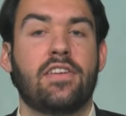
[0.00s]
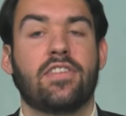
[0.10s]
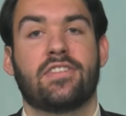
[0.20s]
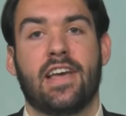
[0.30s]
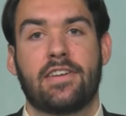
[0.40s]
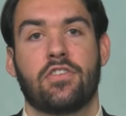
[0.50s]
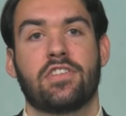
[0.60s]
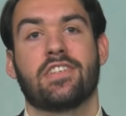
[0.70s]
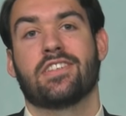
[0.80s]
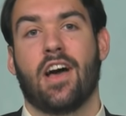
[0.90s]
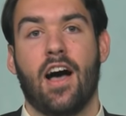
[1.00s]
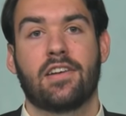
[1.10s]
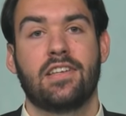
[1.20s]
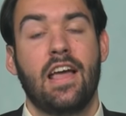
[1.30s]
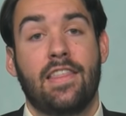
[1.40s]
into the sectors and
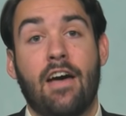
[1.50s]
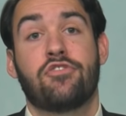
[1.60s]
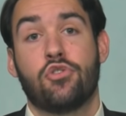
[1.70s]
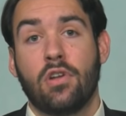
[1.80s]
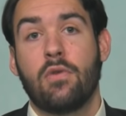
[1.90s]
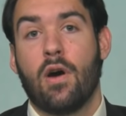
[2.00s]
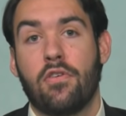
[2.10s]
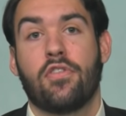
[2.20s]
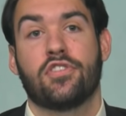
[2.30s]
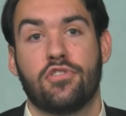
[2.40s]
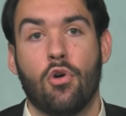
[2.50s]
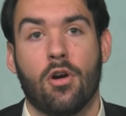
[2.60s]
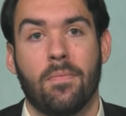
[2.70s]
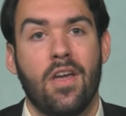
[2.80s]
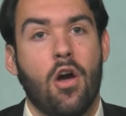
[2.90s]
stocks that have truly weathered the
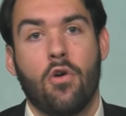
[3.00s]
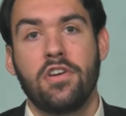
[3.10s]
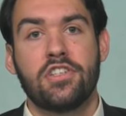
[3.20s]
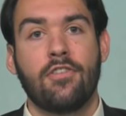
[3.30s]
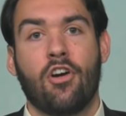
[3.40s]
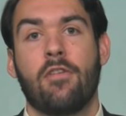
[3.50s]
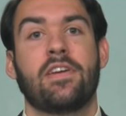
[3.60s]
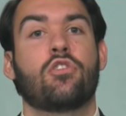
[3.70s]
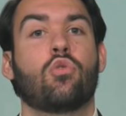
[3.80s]
storm. Earnings so far have been